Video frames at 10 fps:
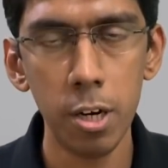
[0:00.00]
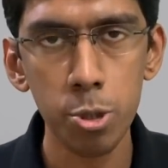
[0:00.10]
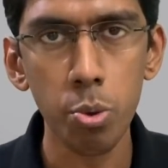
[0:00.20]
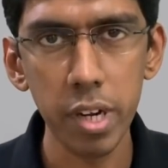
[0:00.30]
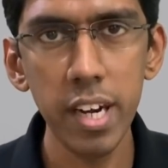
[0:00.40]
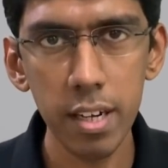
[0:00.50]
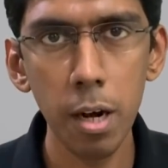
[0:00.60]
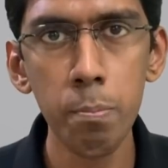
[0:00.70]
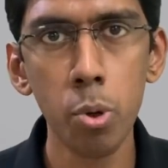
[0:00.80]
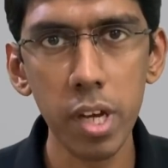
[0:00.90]
To read a
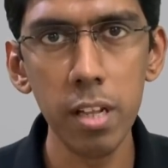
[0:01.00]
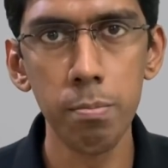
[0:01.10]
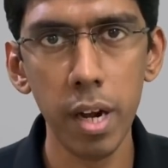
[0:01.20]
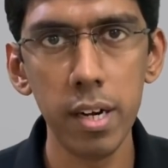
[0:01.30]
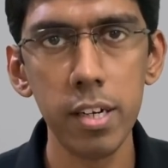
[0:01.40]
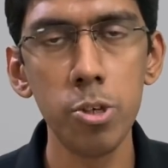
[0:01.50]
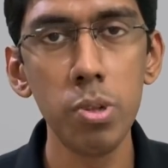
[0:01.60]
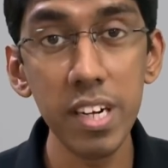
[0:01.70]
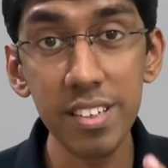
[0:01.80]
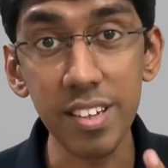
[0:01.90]
book in bed, you
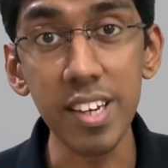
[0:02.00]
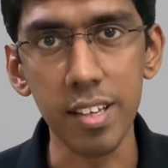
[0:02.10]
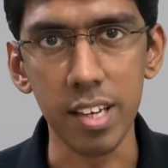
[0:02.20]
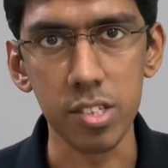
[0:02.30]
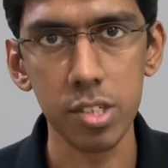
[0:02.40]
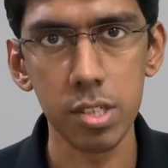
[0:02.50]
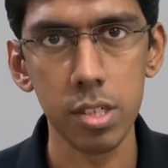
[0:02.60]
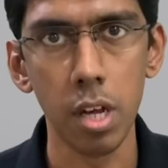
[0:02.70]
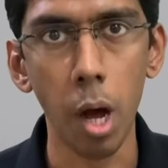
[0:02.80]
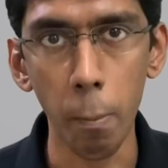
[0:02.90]
need three things:
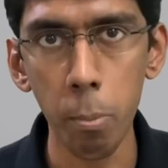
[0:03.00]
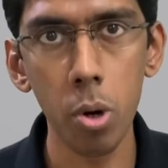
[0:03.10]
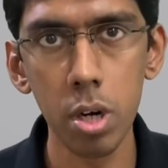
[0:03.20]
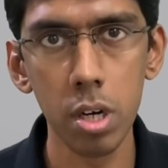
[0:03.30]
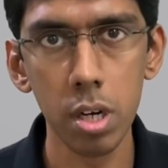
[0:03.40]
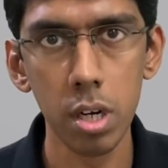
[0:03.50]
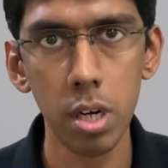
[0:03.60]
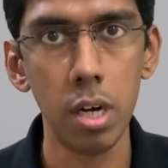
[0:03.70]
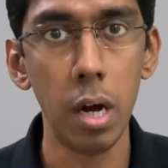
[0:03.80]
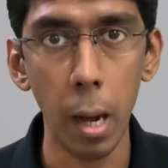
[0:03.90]
a book,
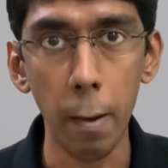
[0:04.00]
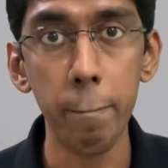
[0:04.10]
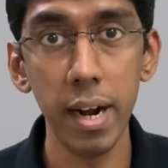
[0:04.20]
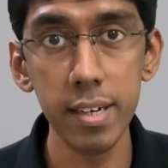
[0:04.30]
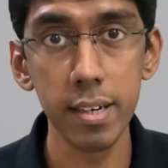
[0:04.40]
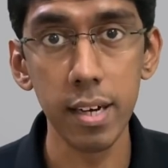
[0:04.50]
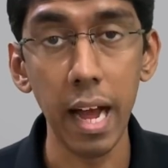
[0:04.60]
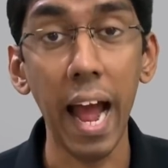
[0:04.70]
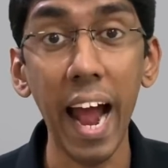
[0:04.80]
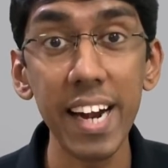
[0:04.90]
a bed,
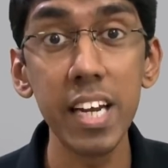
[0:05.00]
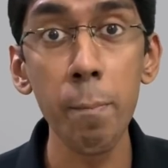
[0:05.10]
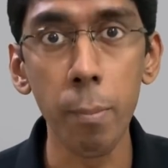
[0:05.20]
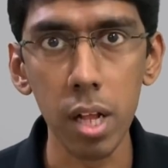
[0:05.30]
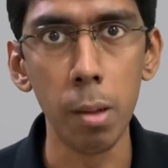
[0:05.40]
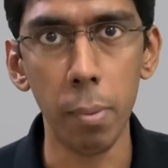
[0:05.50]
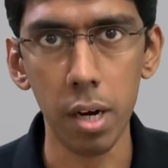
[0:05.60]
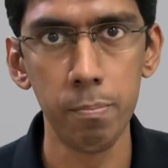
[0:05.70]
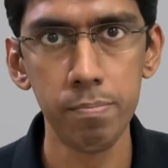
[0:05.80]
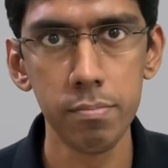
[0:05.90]
and a bulb.
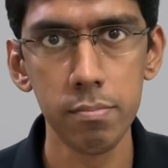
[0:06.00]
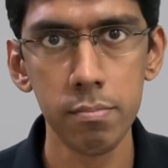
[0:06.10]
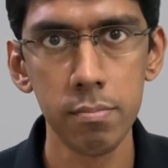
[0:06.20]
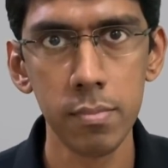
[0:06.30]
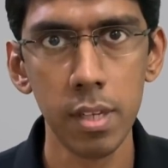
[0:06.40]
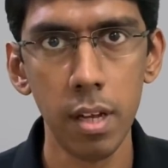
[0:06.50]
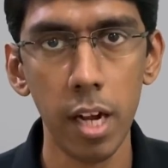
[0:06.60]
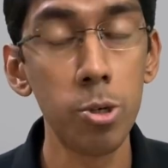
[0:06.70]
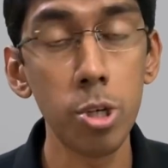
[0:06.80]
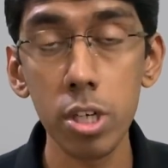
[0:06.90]

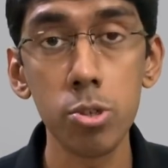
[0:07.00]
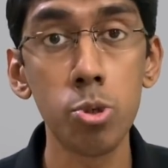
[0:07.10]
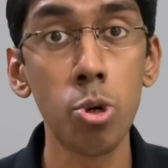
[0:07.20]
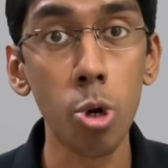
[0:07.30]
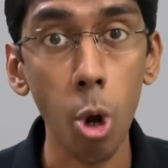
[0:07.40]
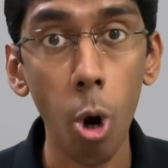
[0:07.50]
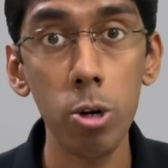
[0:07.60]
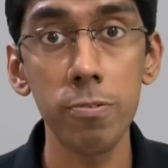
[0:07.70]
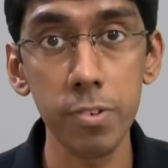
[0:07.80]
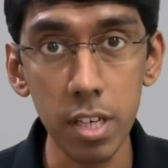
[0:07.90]
And it took a lot
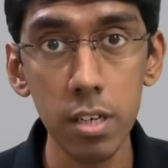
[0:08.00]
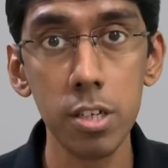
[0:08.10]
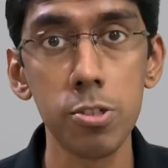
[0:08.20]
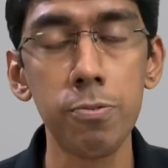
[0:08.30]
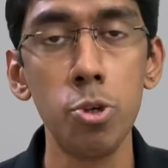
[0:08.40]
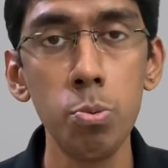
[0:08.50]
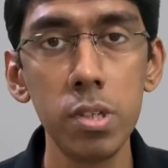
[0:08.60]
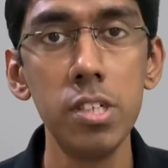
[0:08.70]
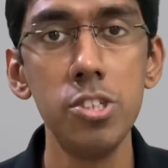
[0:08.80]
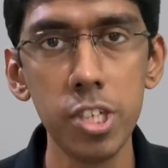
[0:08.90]
of years of human
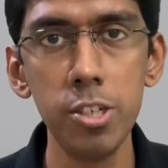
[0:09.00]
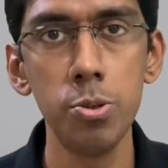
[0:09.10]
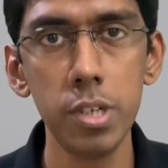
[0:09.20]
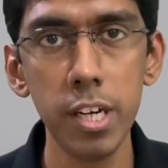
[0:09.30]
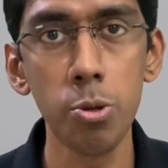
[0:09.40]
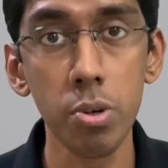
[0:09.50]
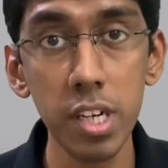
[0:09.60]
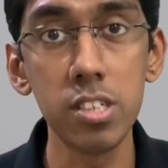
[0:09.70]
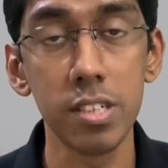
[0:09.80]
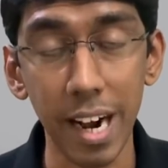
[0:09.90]
ingenuity to
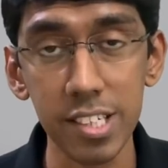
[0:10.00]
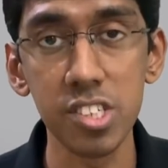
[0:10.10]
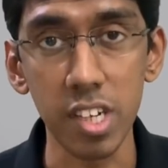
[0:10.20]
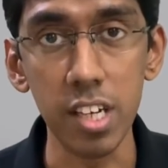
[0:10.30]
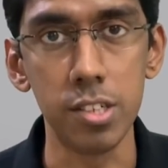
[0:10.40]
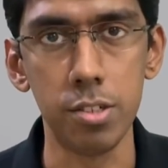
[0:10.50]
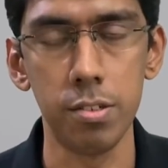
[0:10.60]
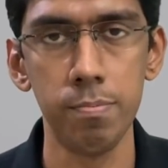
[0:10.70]
reach that stage.